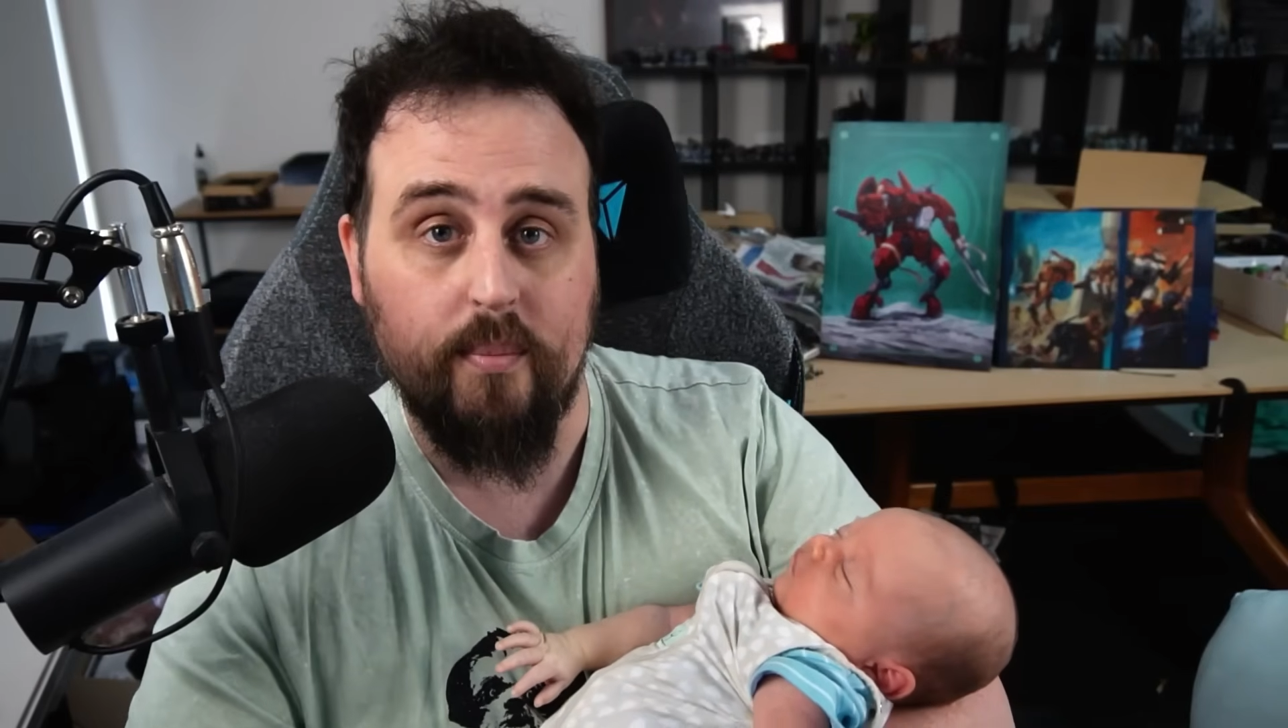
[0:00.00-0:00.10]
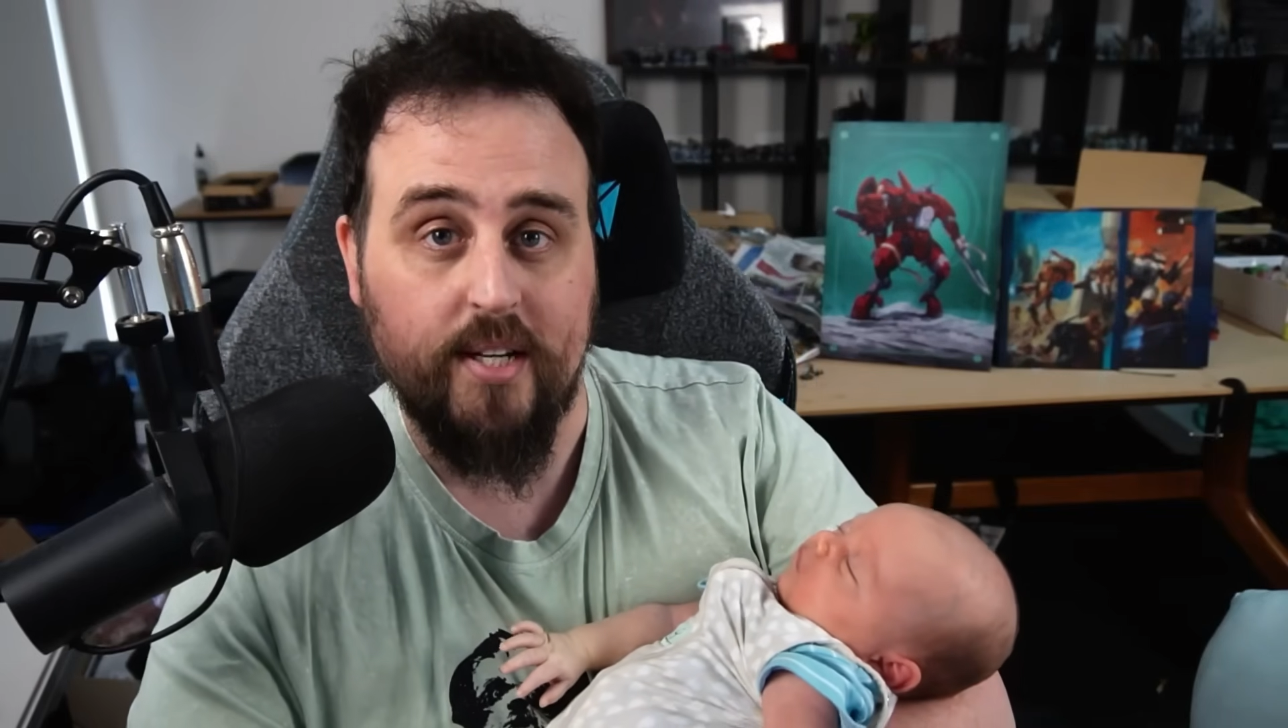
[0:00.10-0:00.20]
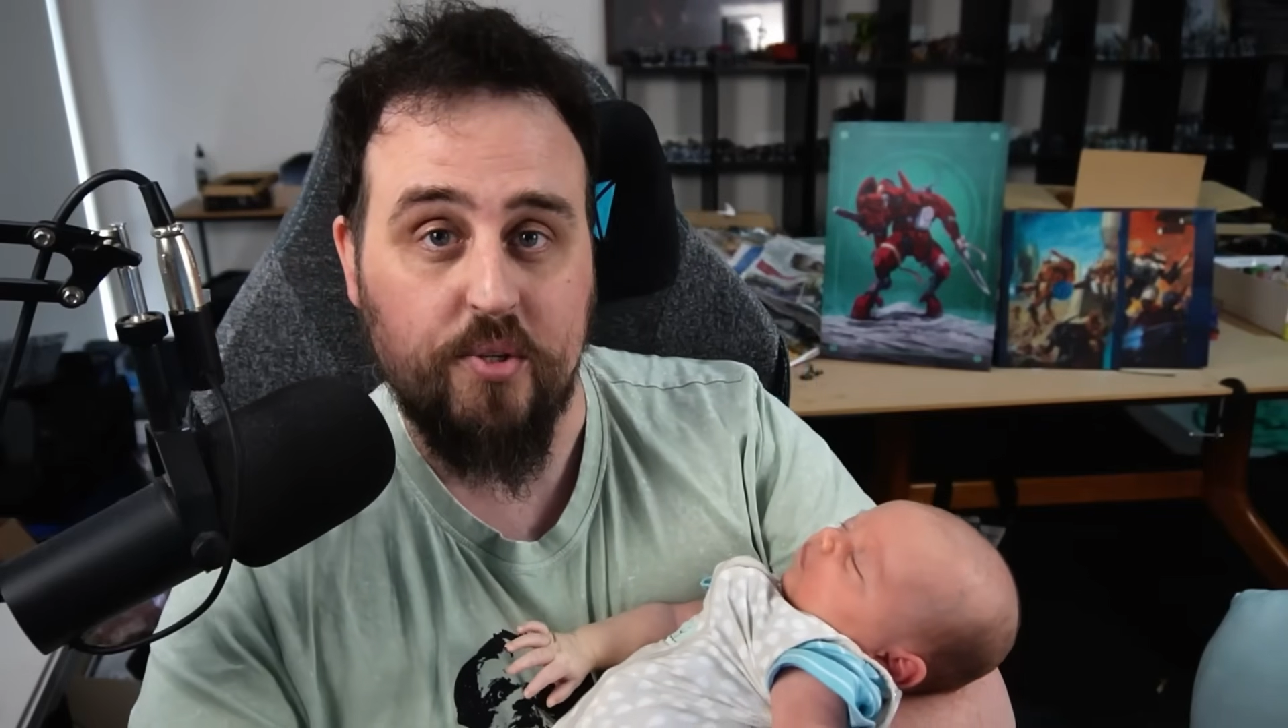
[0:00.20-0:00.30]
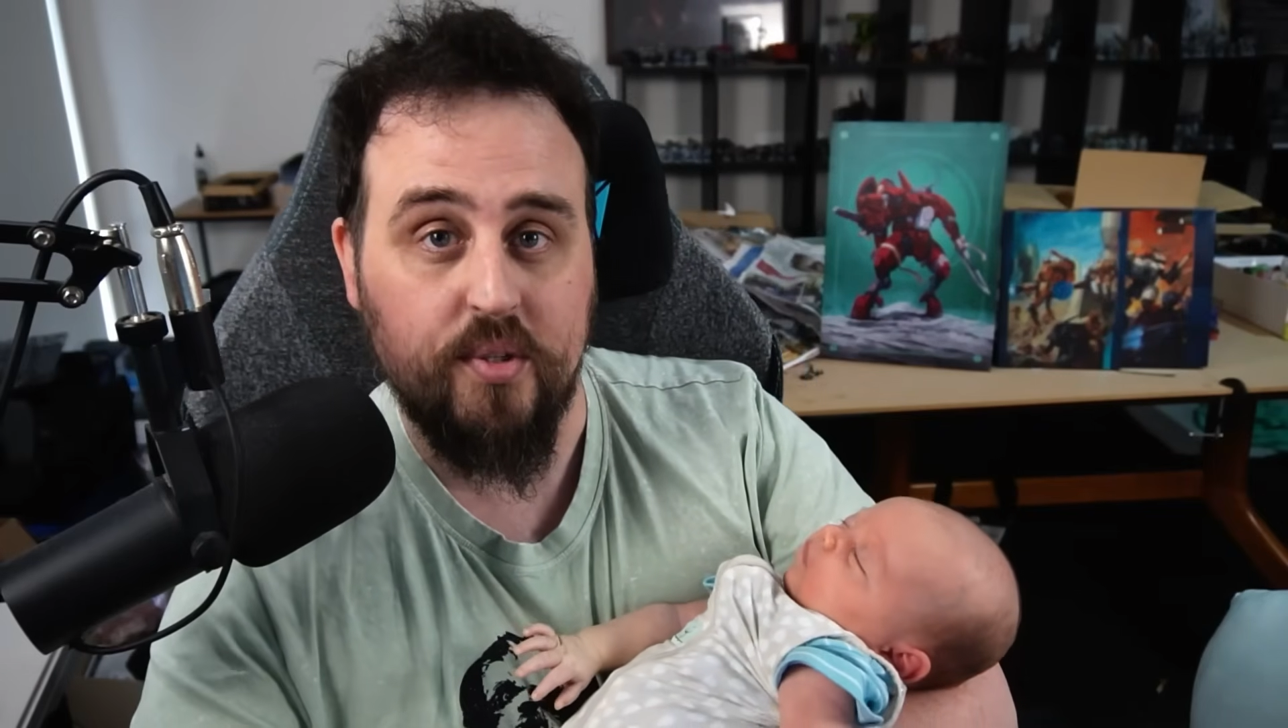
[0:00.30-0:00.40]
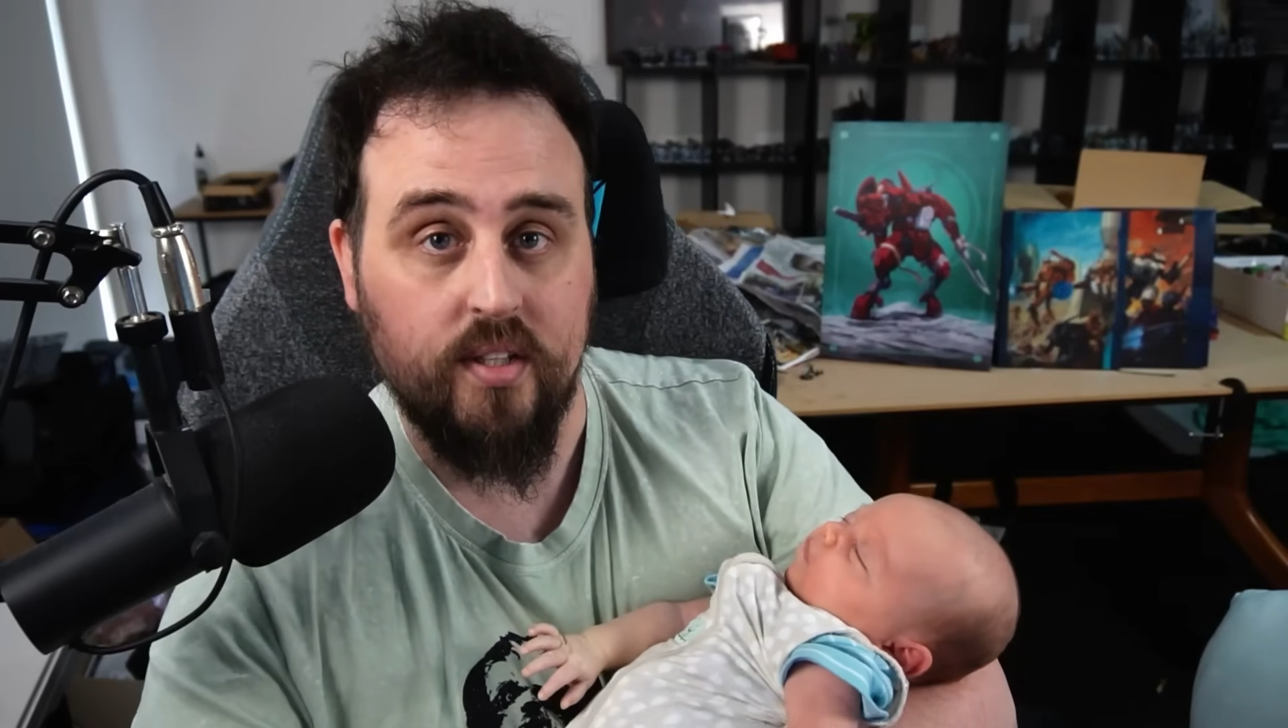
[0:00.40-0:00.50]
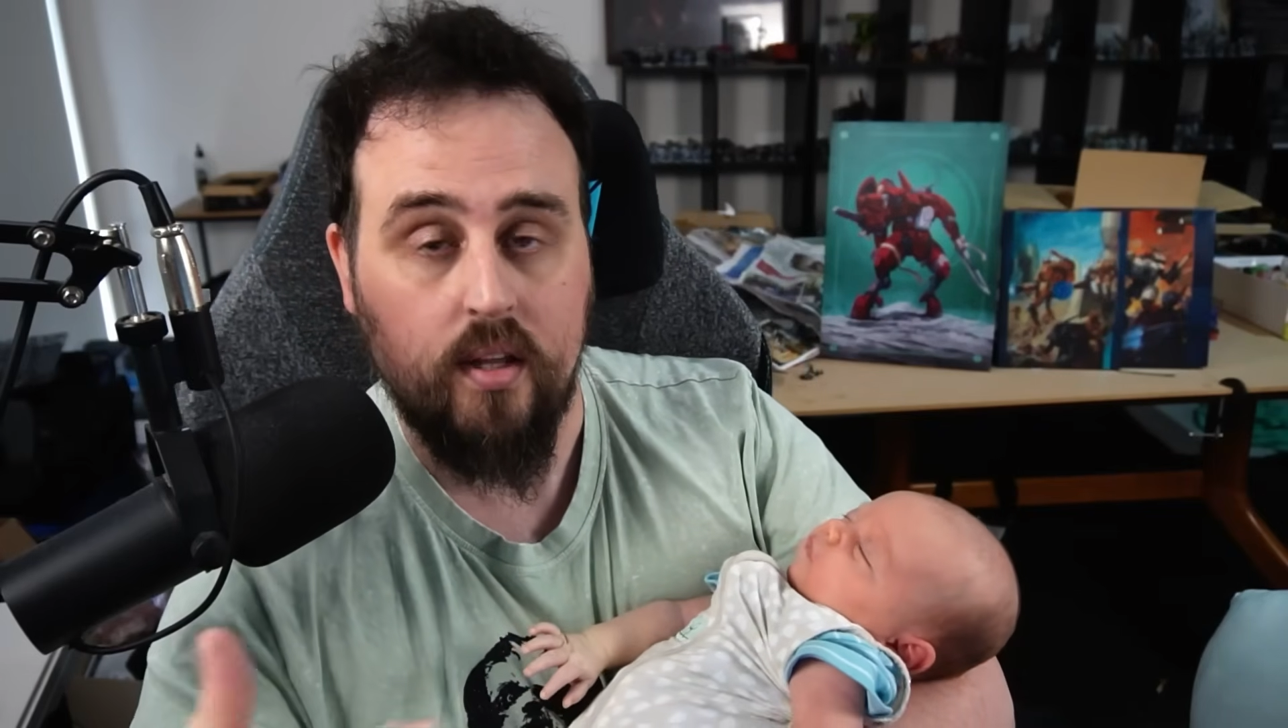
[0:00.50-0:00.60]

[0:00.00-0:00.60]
make sure that you